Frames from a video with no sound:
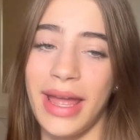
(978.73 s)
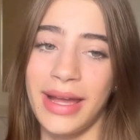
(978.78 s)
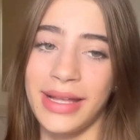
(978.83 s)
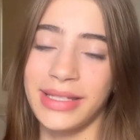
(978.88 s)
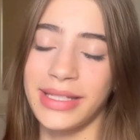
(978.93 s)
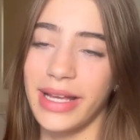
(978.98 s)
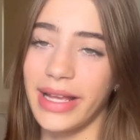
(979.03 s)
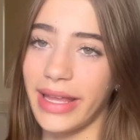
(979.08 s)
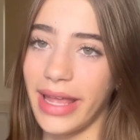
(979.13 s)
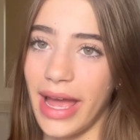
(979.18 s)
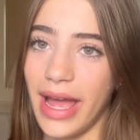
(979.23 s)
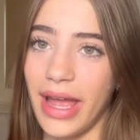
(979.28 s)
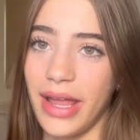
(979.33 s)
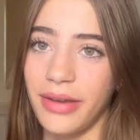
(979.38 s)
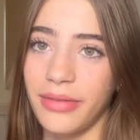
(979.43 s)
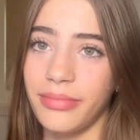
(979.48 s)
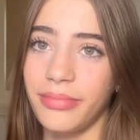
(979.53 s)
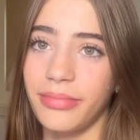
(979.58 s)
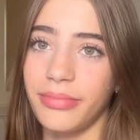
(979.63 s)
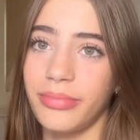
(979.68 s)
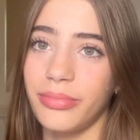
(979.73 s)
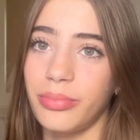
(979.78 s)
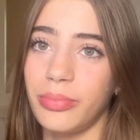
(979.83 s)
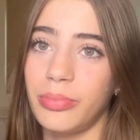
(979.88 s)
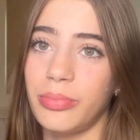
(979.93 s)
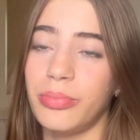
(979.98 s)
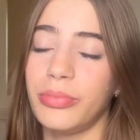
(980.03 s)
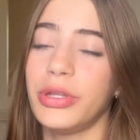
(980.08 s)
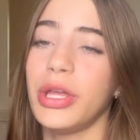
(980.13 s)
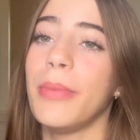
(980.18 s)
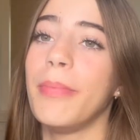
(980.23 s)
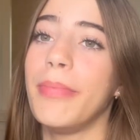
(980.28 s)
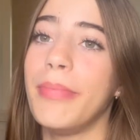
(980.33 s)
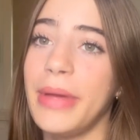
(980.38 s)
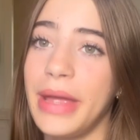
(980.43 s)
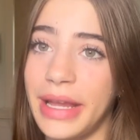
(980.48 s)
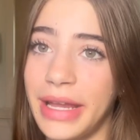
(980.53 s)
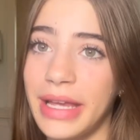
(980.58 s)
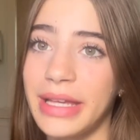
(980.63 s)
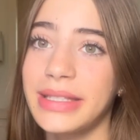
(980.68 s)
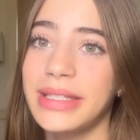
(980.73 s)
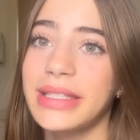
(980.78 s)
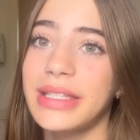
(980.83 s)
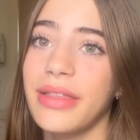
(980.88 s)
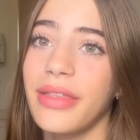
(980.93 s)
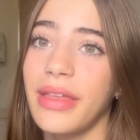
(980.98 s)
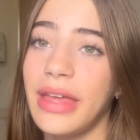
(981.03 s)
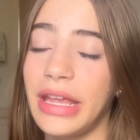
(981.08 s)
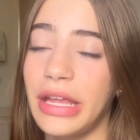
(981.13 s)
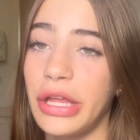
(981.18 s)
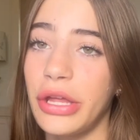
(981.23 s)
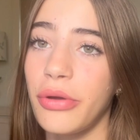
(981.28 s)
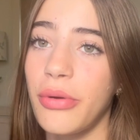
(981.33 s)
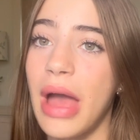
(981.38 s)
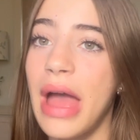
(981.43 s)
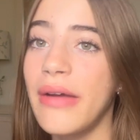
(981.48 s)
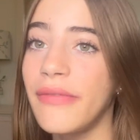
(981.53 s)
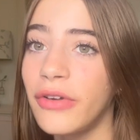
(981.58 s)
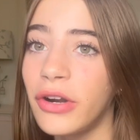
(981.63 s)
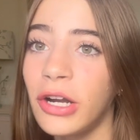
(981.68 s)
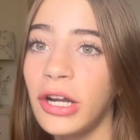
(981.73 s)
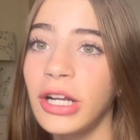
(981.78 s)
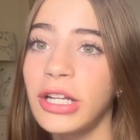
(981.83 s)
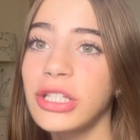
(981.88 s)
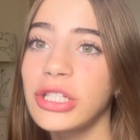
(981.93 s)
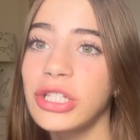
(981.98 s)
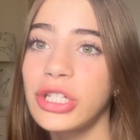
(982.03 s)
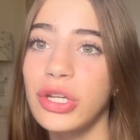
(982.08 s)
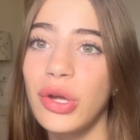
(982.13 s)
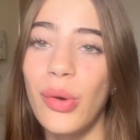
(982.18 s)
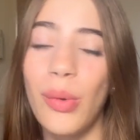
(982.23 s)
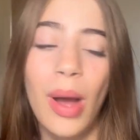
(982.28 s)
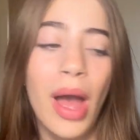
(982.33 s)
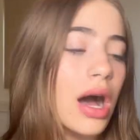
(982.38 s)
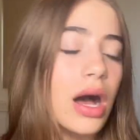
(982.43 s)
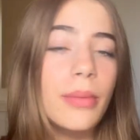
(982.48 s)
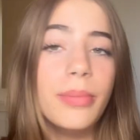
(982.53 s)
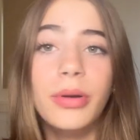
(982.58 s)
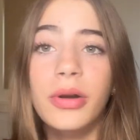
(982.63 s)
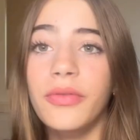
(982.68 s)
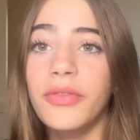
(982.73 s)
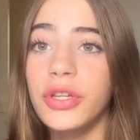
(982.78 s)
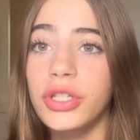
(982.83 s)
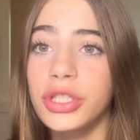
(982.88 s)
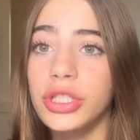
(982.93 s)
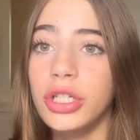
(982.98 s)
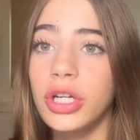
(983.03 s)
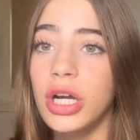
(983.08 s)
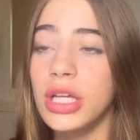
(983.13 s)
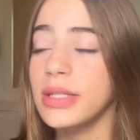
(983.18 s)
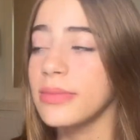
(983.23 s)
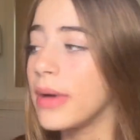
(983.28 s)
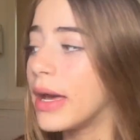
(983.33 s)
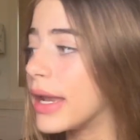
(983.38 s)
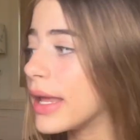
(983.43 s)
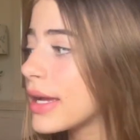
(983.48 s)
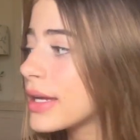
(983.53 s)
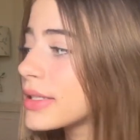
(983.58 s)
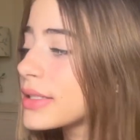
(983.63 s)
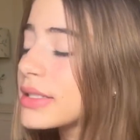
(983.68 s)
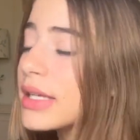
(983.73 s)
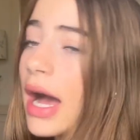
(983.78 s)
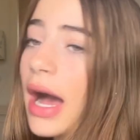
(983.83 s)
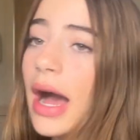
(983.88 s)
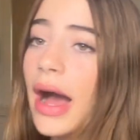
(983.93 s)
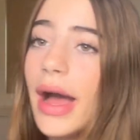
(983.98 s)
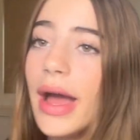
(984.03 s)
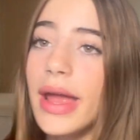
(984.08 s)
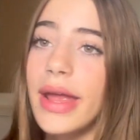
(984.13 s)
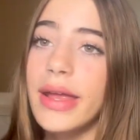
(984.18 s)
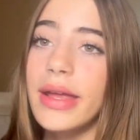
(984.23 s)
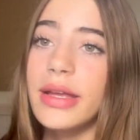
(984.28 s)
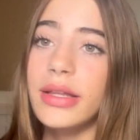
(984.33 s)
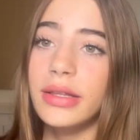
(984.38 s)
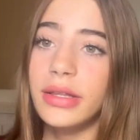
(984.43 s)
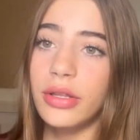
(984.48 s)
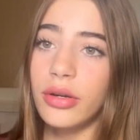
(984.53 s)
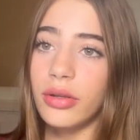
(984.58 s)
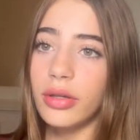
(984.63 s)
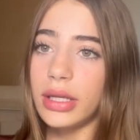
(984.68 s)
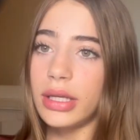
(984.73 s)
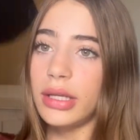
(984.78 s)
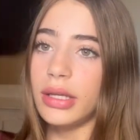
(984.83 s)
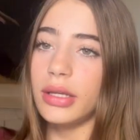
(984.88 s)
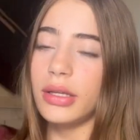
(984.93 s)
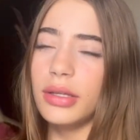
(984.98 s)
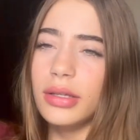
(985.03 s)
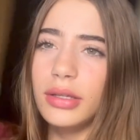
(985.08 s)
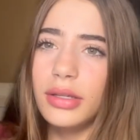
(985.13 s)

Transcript: and again, the biggest thank you ever to Profusion Cosmetics. I literally